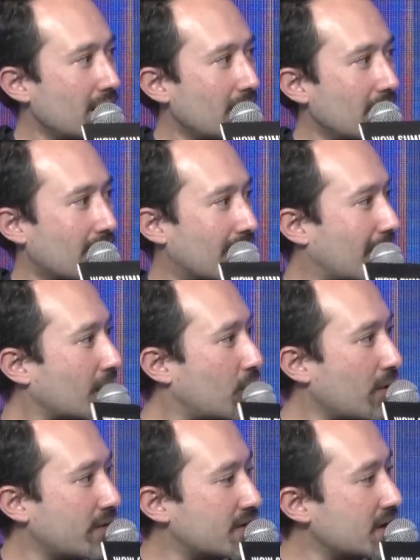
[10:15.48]
Like
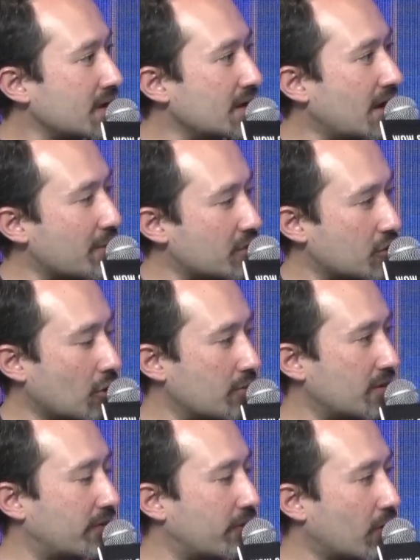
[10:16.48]
we've seen in App Store
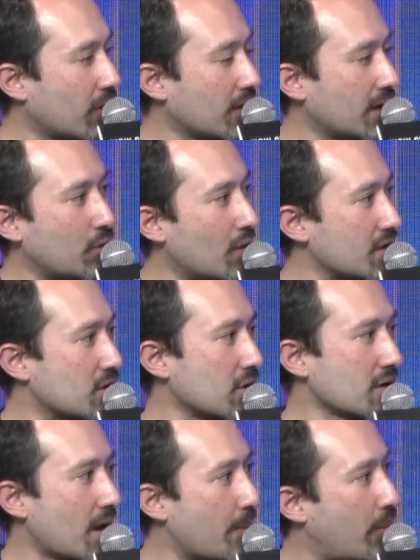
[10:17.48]
before, it was not
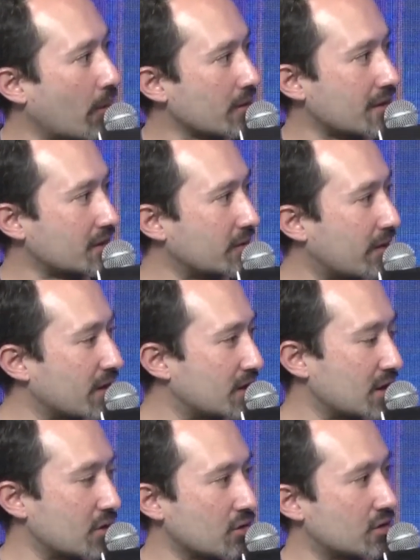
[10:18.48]
Apple that
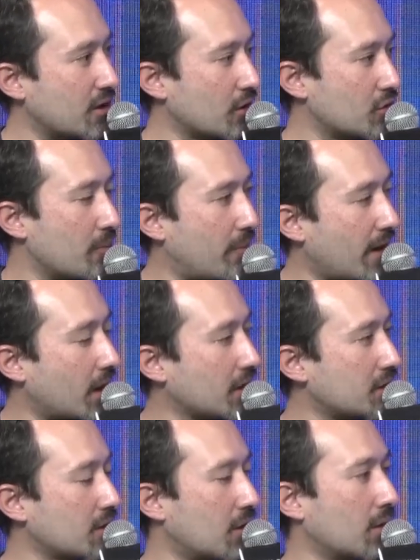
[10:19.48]
invented the starter pack
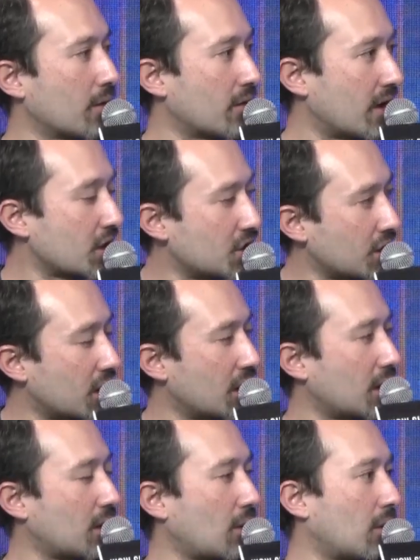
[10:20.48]
or the
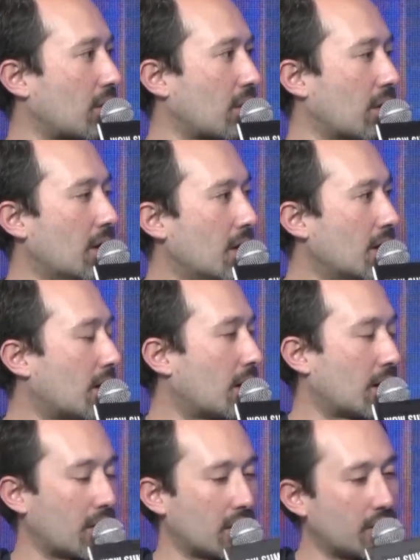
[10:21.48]
gacha or
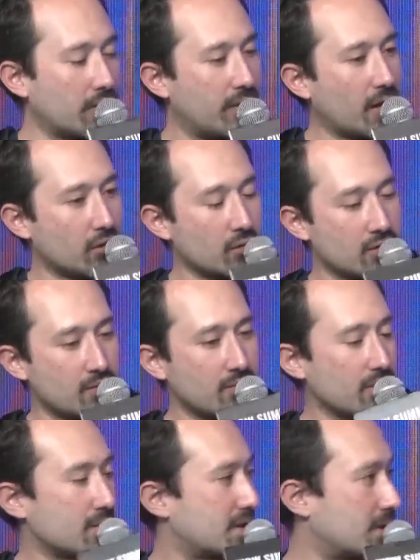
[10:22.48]
various
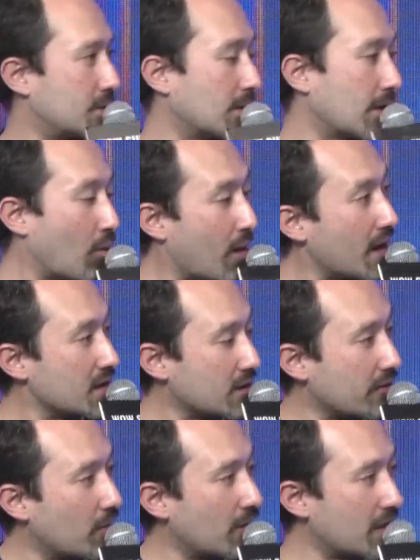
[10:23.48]
ways
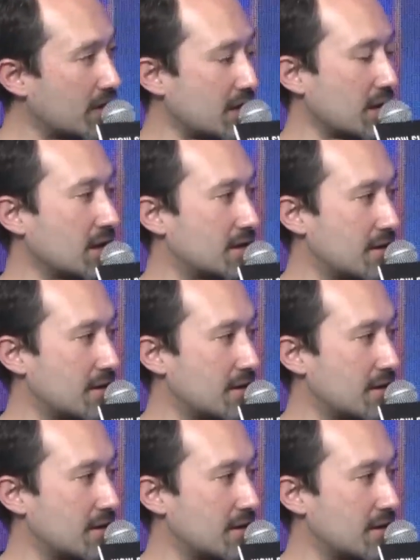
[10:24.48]
of monetizing.